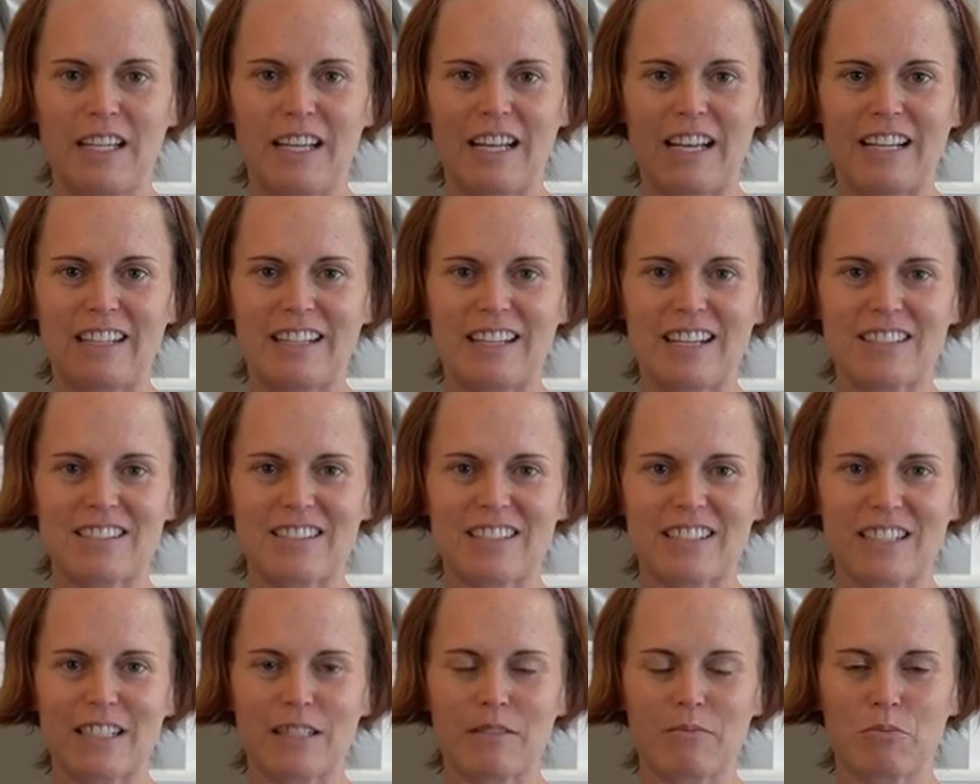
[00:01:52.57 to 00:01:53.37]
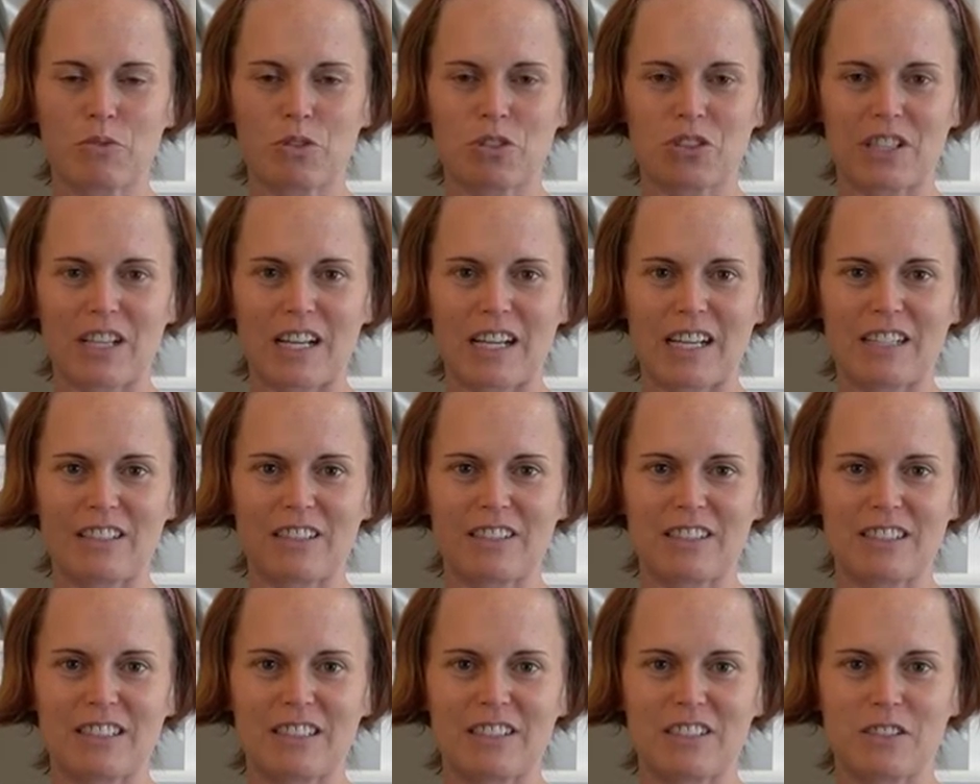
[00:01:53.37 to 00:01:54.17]
And as I get more
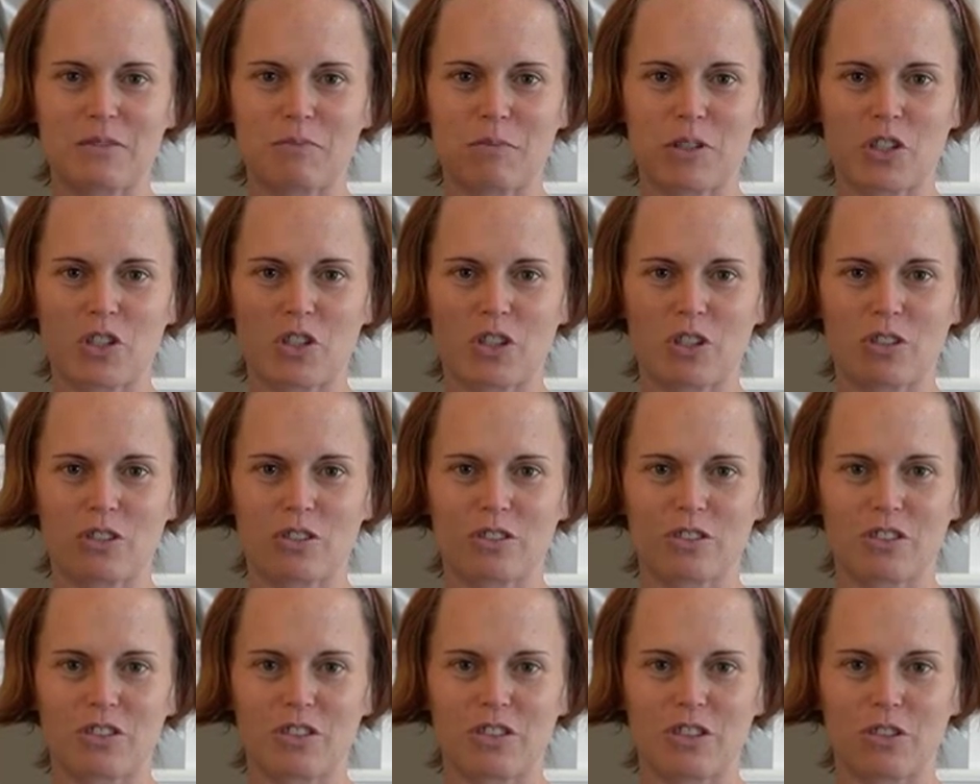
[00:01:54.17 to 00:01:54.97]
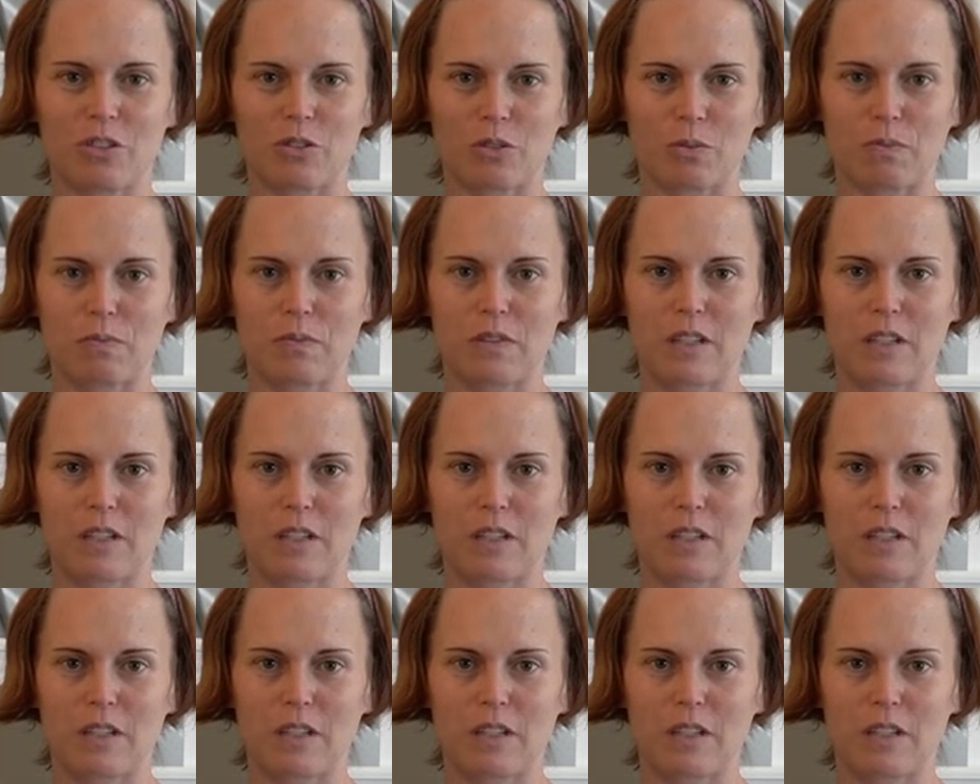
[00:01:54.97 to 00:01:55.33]
tired, it is much harder to do.